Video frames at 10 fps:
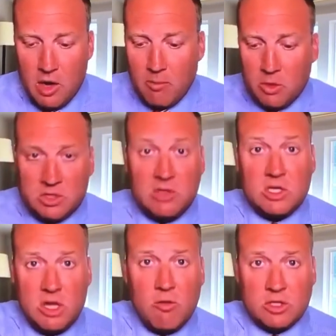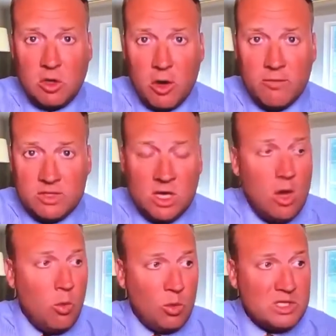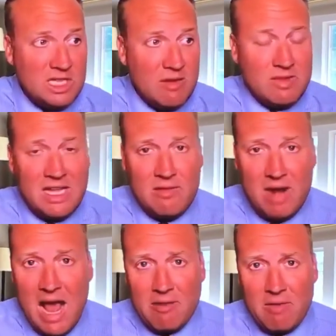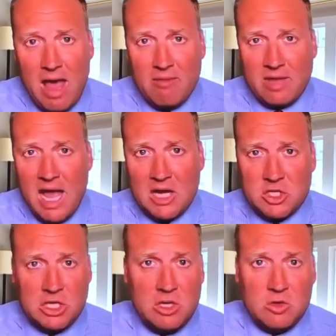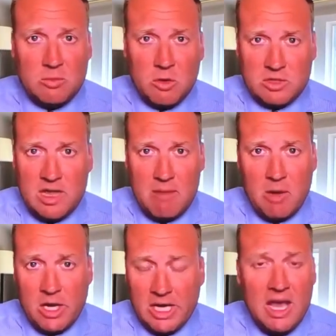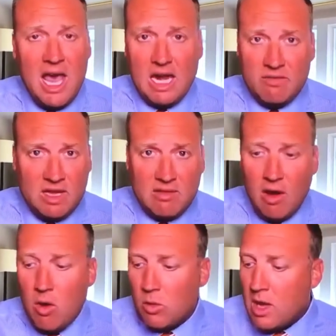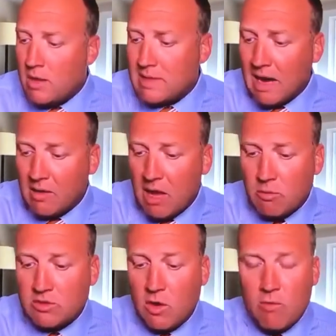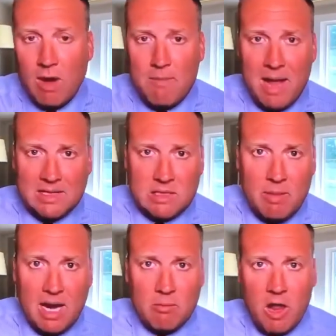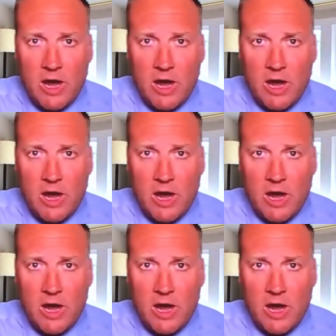numbers into their reserves. We'll see if they even have to actually use most of that money. And if they don't, that'll get returned right back to the bottom